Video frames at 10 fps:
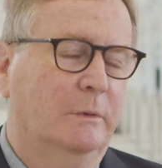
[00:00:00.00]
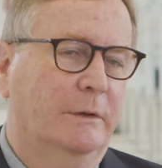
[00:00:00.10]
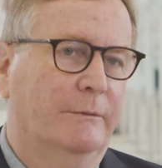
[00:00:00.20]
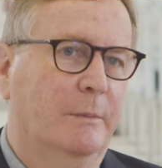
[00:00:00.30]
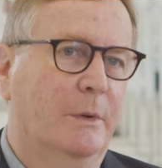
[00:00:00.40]
one
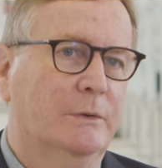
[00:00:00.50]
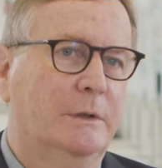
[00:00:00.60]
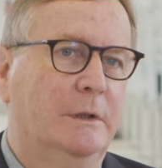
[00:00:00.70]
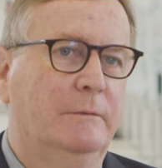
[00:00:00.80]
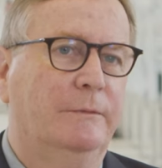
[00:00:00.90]
of the
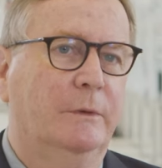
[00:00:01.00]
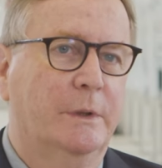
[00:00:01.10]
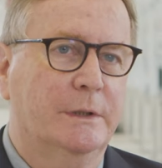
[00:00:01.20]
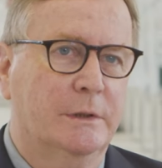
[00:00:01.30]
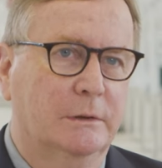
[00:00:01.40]
most
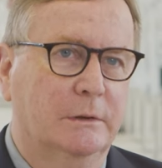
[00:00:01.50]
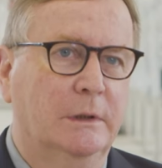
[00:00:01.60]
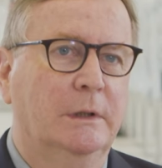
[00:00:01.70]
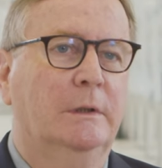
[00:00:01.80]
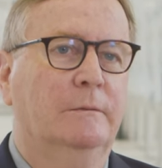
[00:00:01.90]
influential
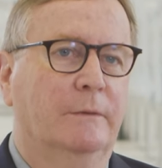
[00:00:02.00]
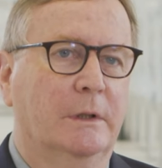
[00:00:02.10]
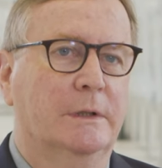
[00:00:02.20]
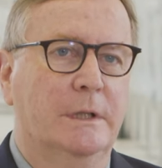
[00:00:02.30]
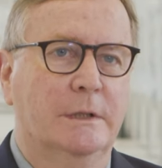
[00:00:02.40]

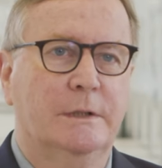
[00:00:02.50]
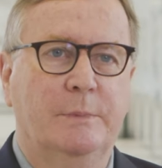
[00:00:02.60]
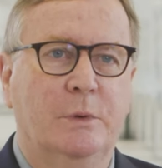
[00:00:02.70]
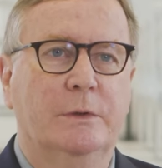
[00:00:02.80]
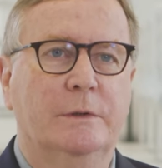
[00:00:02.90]
volunteer
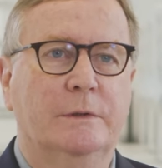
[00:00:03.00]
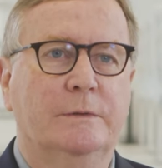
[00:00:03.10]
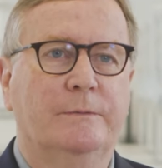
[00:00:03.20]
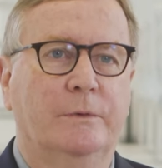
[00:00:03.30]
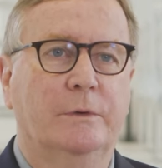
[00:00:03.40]

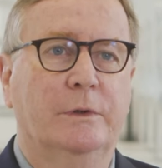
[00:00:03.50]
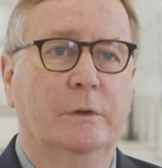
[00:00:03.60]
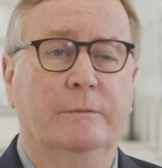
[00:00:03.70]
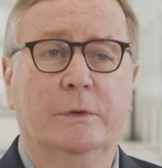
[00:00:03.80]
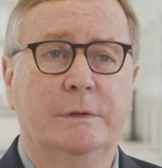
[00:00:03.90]
supporters for the
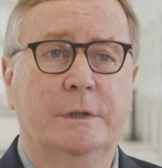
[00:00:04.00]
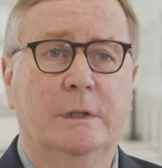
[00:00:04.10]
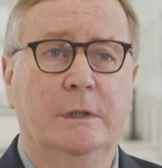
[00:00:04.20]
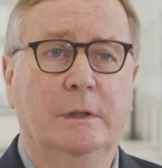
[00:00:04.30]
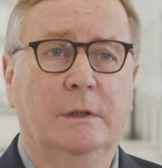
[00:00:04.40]

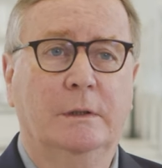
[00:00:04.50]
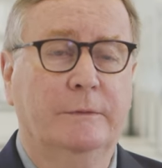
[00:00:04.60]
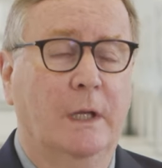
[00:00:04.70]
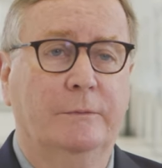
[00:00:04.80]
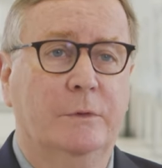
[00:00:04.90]
University
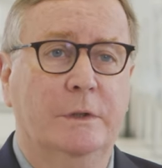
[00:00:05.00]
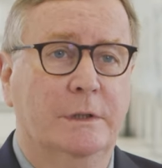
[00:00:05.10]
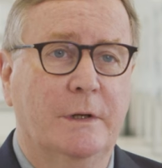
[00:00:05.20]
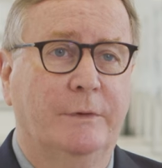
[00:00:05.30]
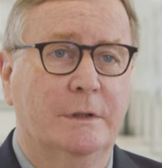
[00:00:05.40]
of California,
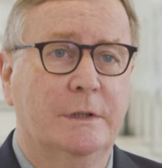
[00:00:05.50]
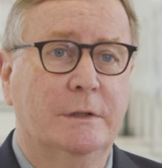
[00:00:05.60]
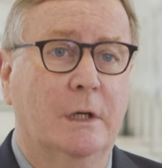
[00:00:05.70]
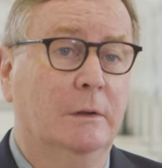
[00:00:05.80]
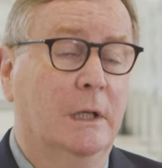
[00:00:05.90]
San
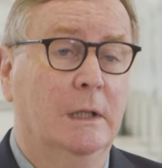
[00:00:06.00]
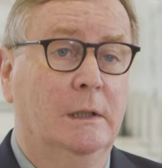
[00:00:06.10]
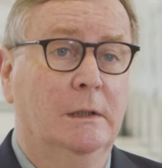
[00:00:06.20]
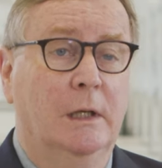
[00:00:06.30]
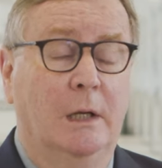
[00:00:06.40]
Francisco,
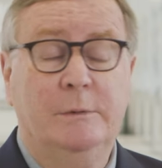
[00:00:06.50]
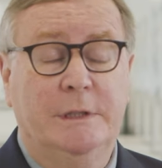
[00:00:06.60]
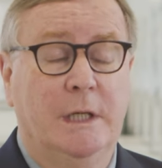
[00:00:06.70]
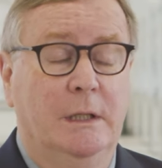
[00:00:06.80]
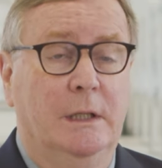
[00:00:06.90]
I would
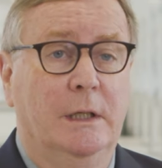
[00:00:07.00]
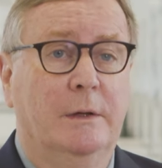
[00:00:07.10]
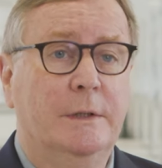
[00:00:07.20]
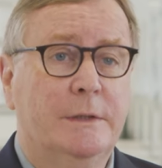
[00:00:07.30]
say in our